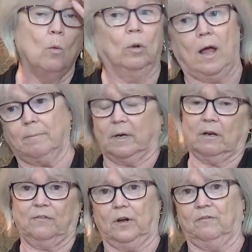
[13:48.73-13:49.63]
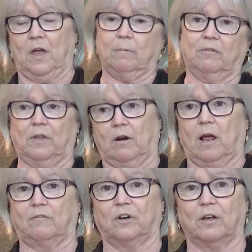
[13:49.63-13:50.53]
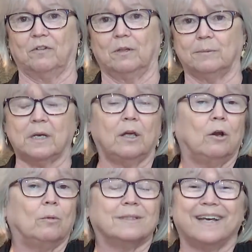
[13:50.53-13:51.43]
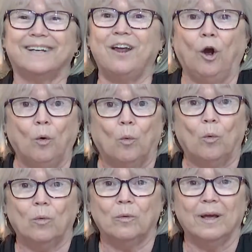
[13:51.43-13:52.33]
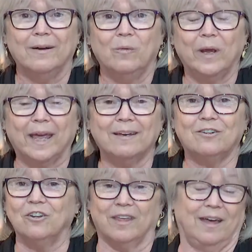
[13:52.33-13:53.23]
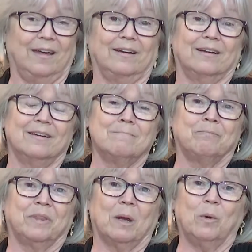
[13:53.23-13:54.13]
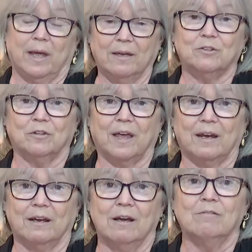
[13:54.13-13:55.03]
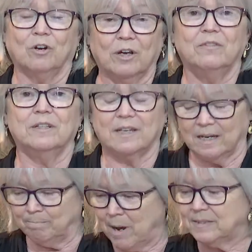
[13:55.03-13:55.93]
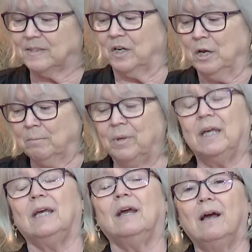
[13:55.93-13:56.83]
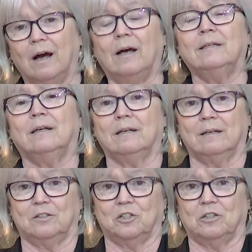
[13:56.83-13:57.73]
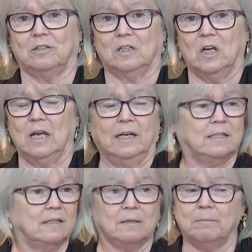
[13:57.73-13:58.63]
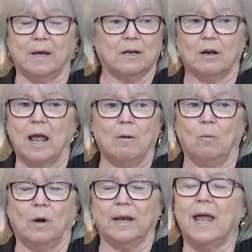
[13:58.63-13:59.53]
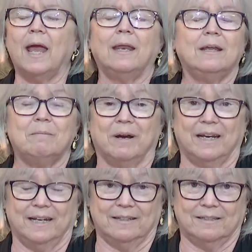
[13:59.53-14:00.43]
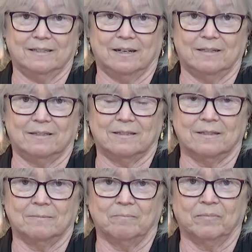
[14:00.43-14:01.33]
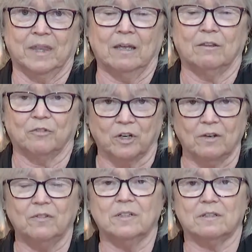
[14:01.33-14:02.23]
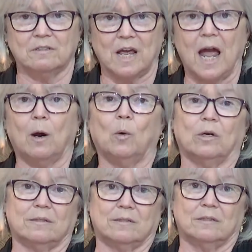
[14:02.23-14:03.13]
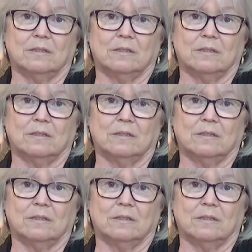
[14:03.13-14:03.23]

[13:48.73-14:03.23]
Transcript: Well, I'm not going to forgive them if they're not forgiving them. It's like, no, we can't do that. We can't do that. Forgiveness must be unconditional. It doesn't matter what anybody else does. The forgiveness is ours.